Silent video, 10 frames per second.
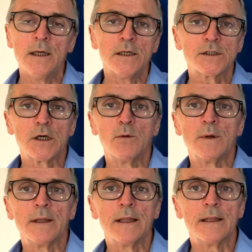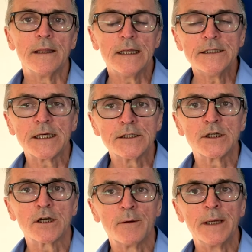So these things
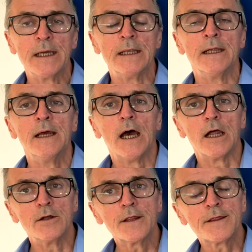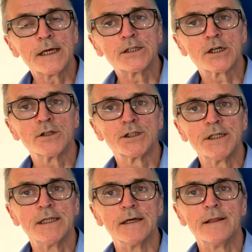are coming in. Another thing to
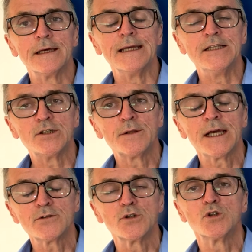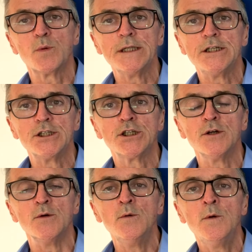consider, that in
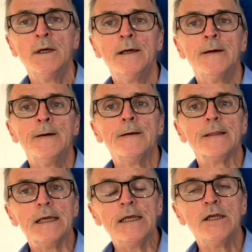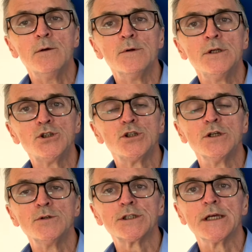2022 the EU are
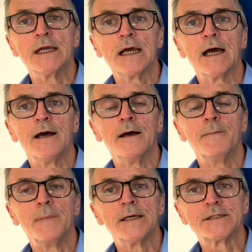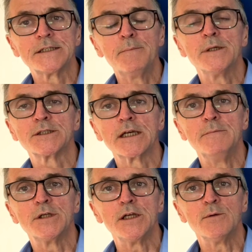introducing a similar
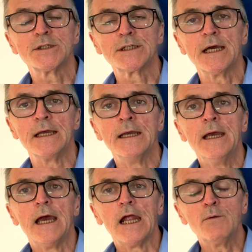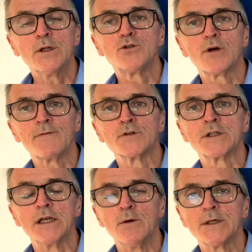scheme to the USA. Anyone who travels to
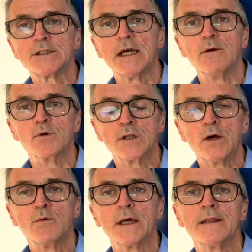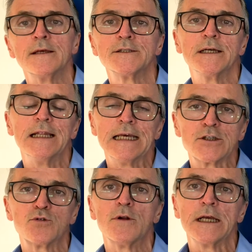the USA will know that there's an
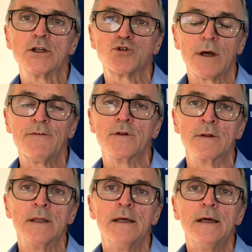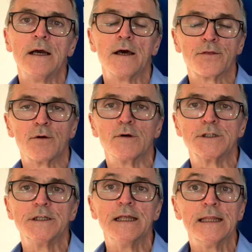electronic travel
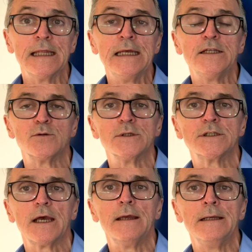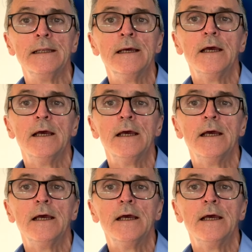authority that they need to attain